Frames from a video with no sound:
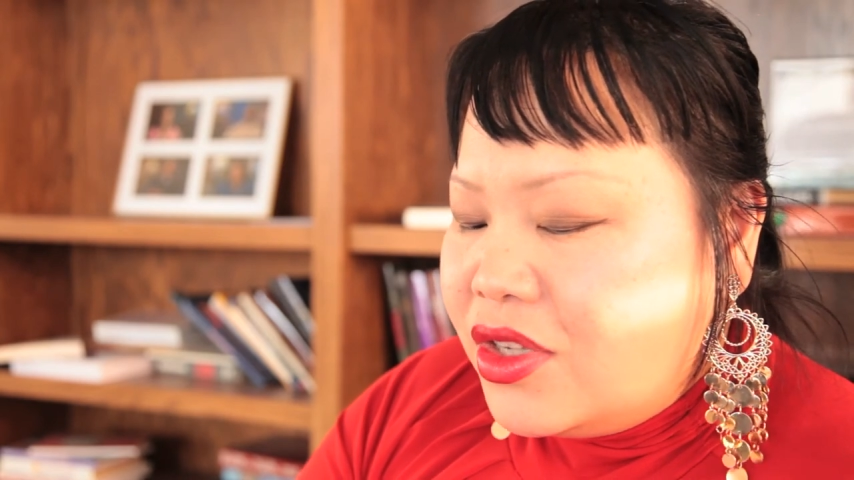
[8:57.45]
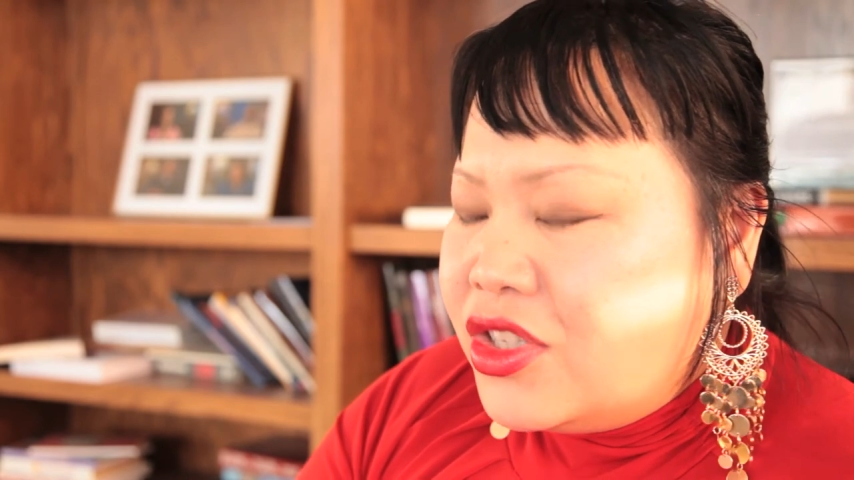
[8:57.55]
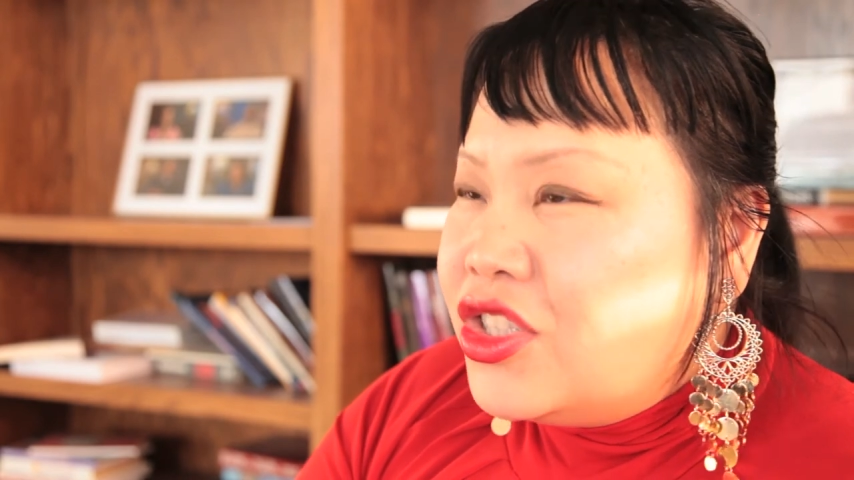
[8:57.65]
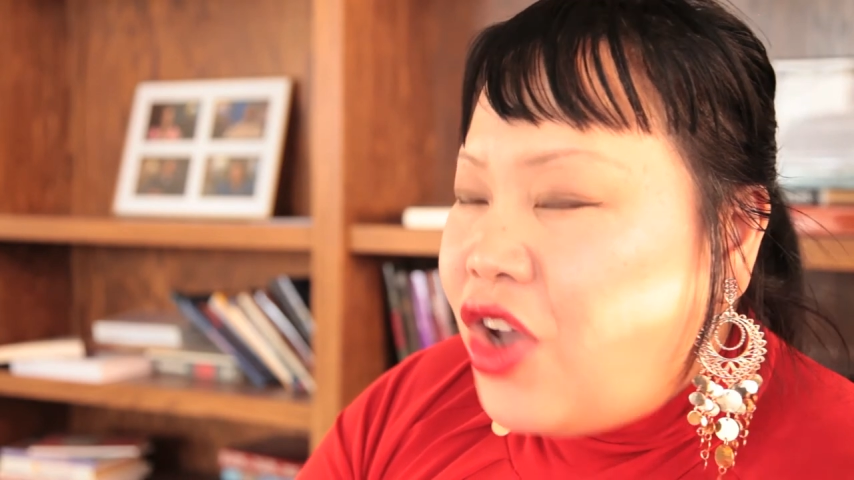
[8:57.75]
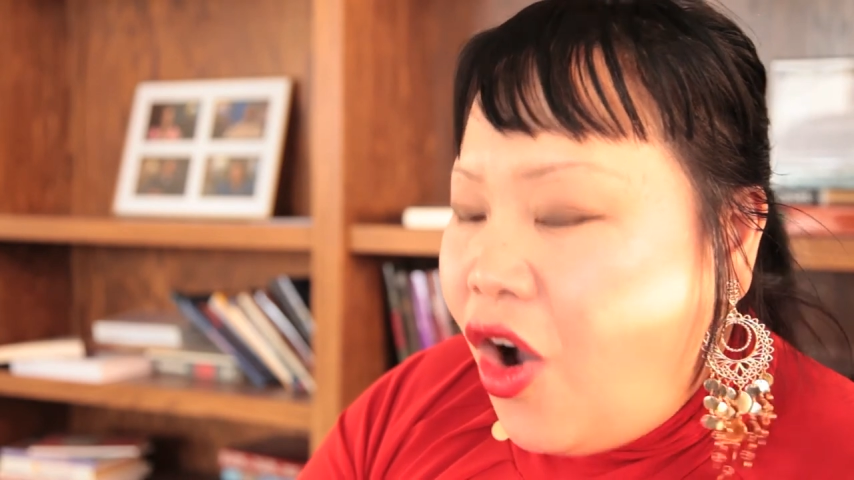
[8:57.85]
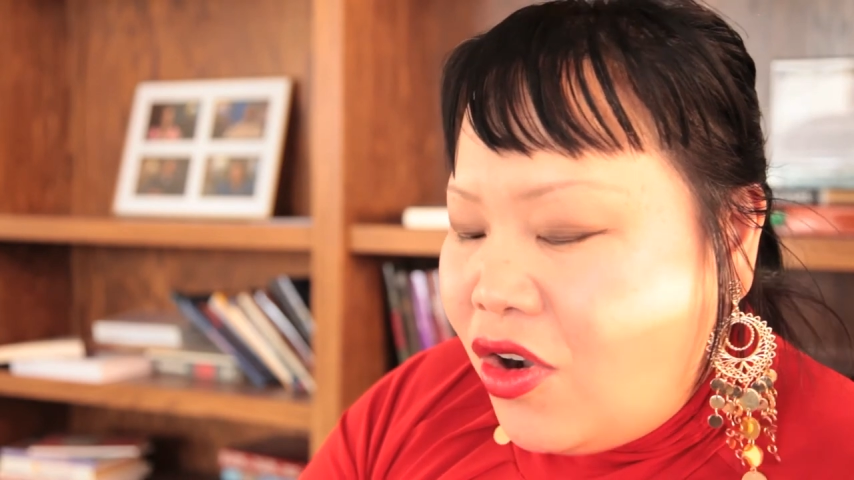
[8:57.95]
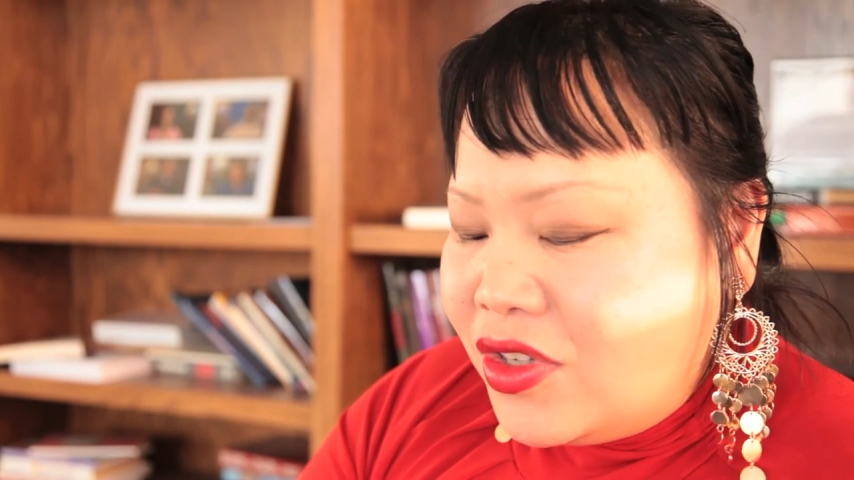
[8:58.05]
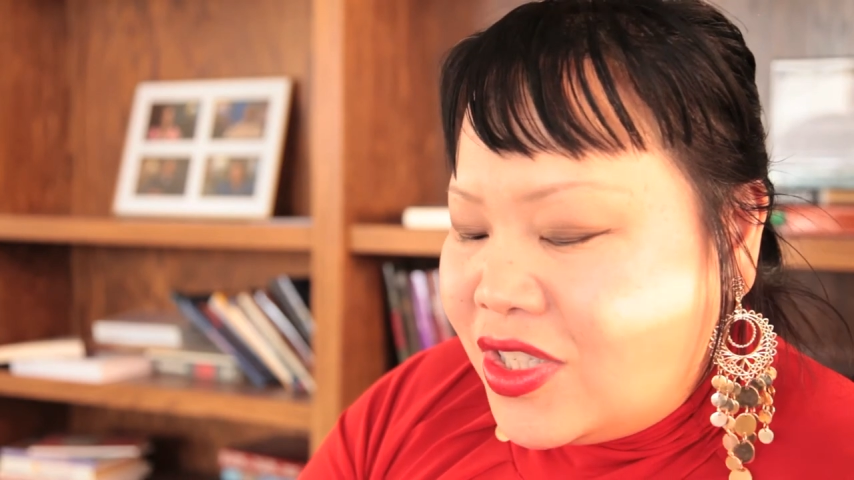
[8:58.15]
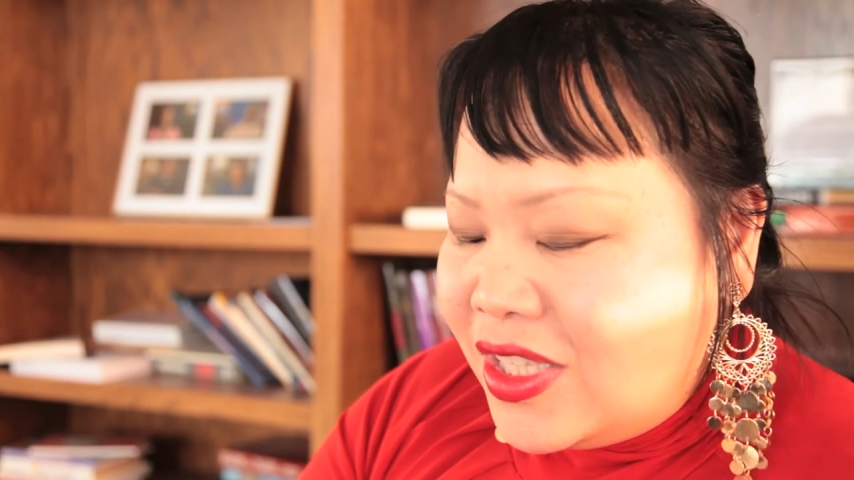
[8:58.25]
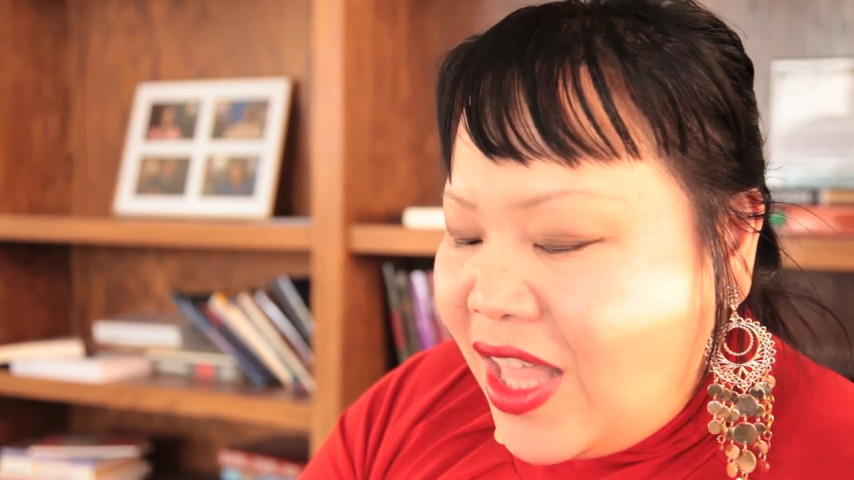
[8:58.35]

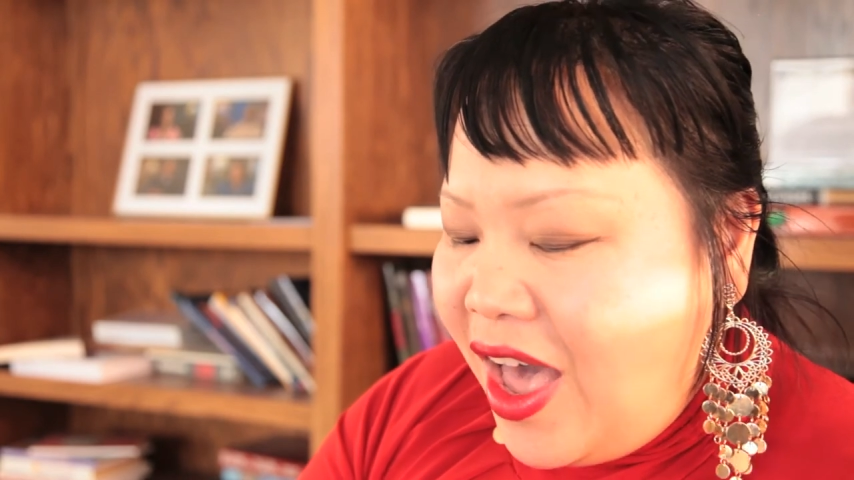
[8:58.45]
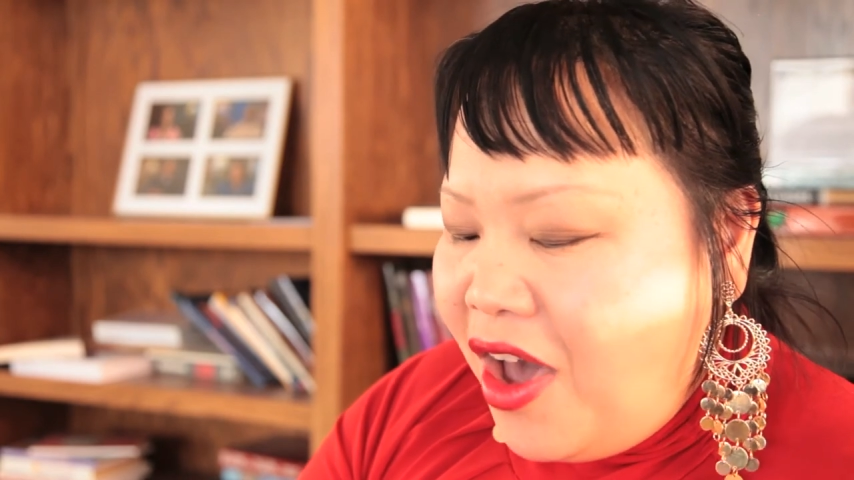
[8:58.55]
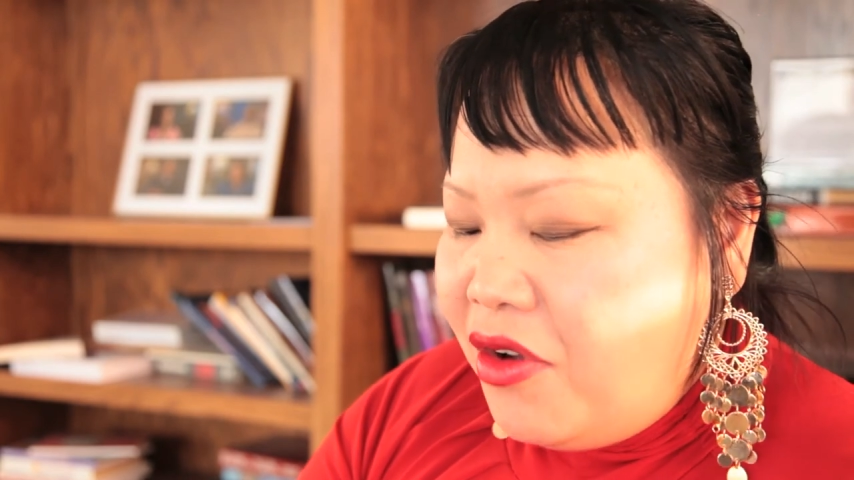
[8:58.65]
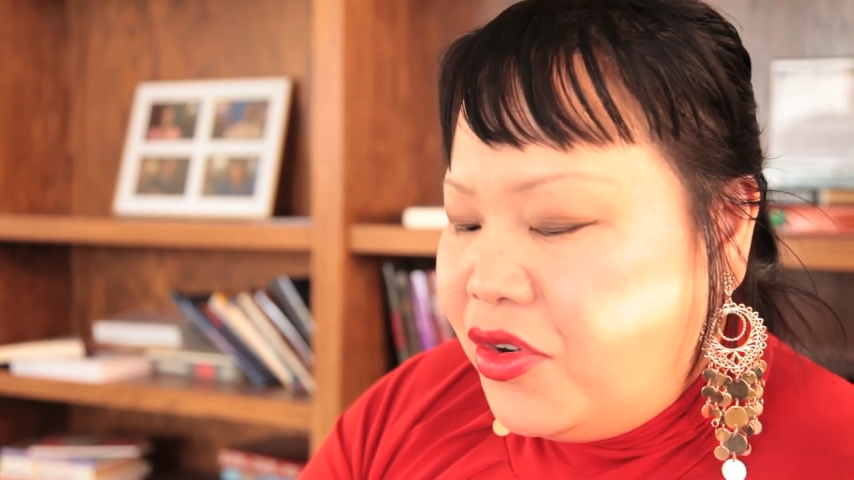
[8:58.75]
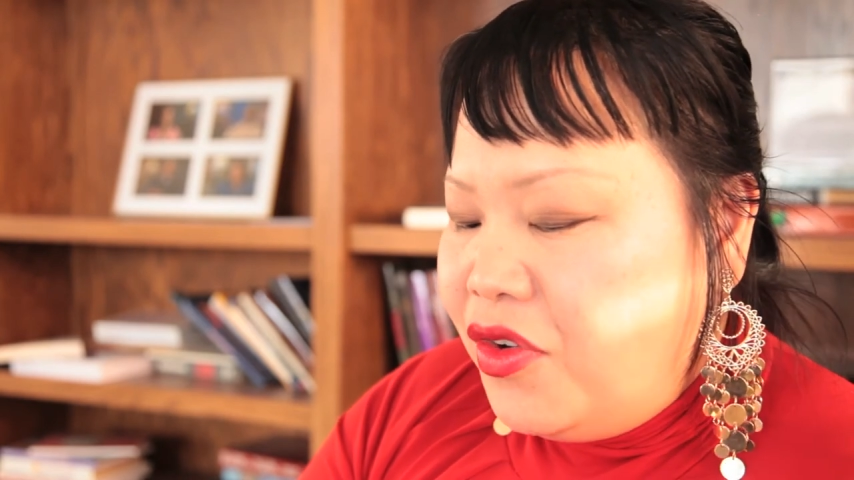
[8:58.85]
Zong's loud